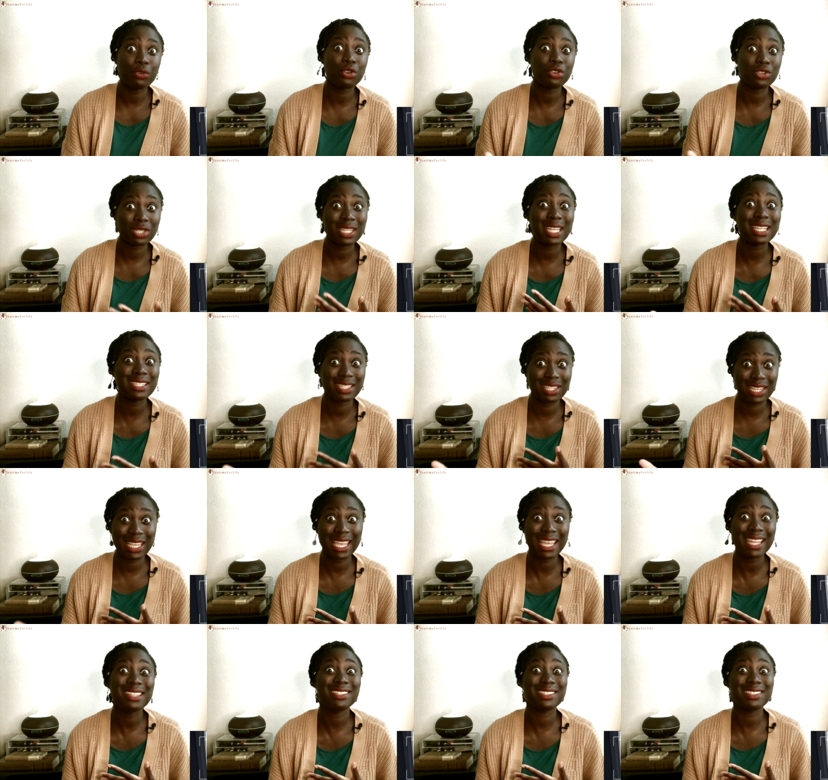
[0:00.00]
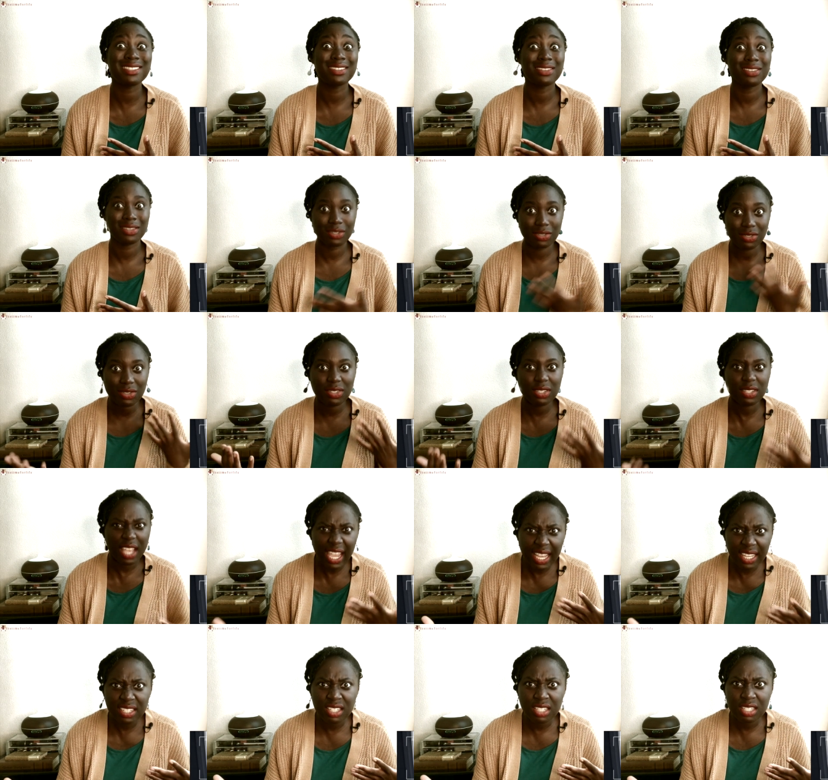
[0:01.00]
your six kids.
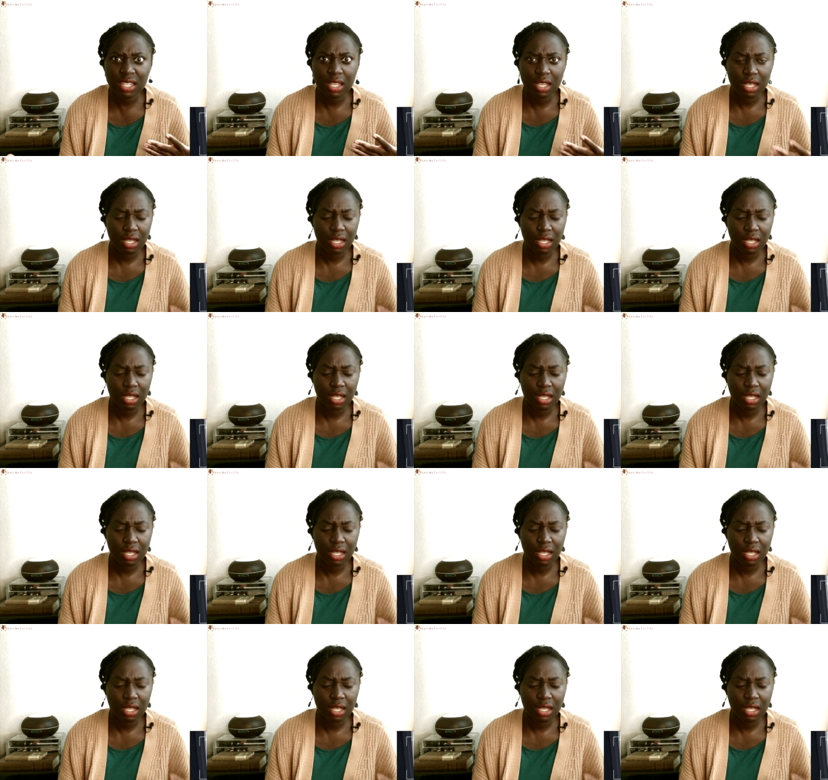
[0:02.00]
Sex.